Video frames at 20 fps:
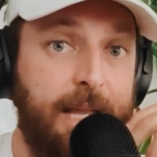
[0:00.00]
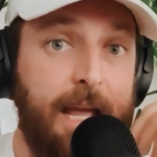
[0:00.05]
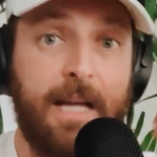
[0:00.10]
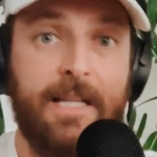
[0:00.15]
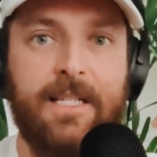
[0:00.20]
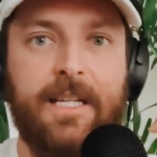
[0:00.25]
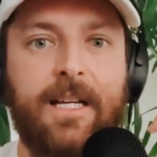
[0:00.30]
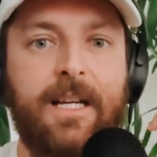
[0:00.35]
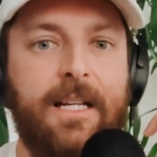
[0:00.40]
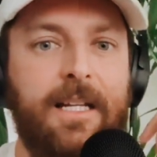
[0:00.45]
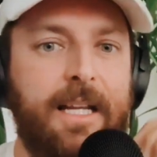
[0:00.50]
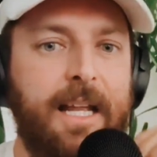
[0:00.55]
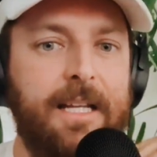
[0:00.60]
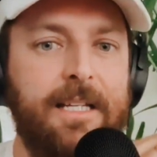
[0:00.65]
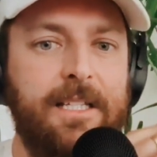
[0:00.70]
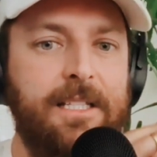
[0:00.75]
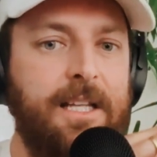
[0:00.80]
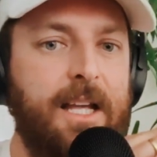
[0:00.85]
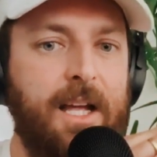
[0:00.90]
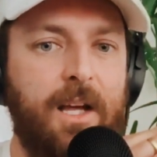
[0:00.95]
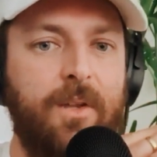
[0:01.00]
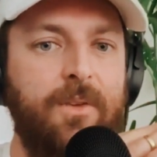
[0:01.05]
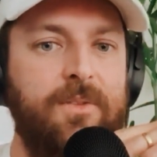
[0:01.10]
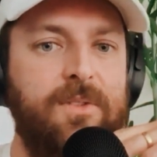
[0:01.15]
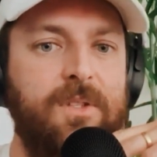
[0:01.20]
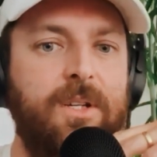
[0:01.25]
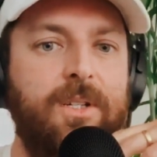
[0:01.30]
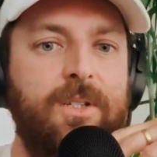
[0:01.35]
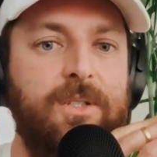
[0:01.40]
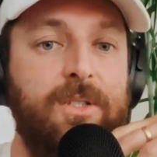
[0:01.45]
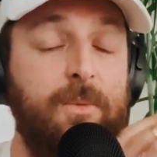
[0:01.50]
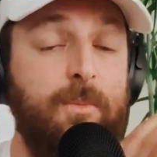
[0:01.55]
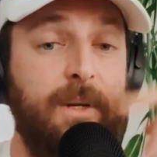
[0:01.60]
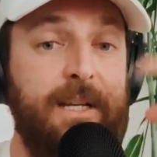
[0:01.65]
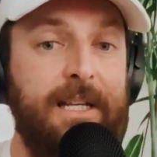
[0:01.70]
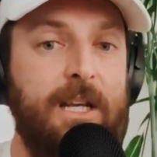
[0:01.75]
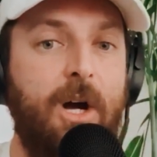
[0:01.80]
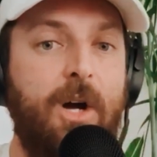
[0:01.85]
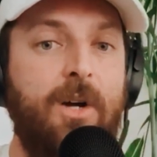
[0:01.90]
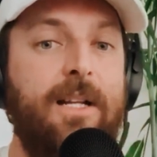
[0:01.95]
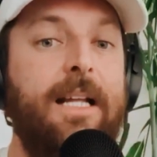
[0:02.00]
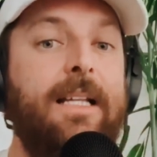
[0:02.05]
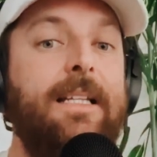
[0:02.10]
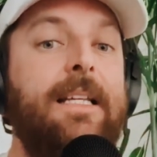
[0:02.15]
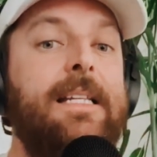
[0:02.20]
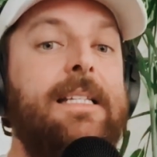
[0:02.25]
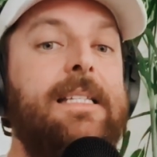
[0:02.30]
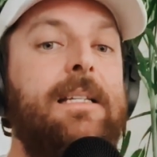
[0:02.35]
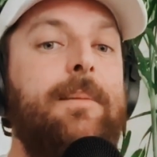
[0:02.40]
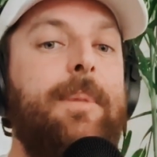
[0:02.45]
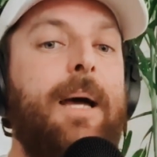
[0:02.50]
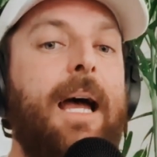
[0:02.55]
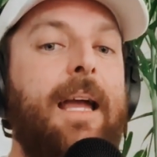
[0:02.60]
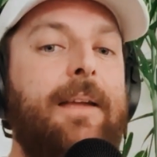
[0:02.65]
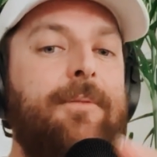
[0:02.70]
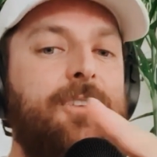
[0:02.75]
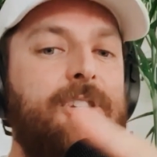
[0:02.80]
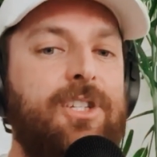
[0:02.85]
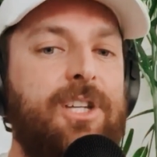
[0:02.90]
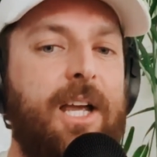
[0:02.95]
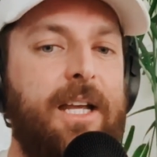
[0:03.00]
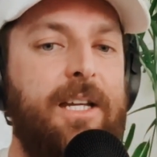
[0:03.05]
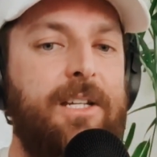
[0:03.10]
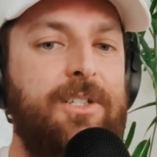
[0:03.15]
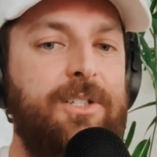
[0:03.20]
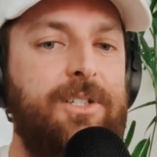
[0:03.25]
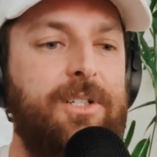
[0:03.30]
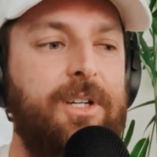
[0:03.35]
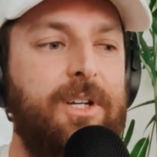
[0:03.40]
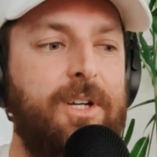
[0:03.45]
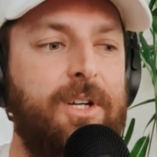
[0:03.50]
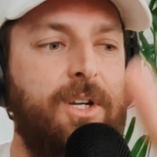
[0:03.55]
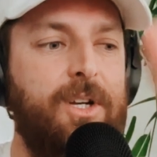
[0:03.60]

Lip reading: Now you got to get in your health zones. And we know that leads to behavior change.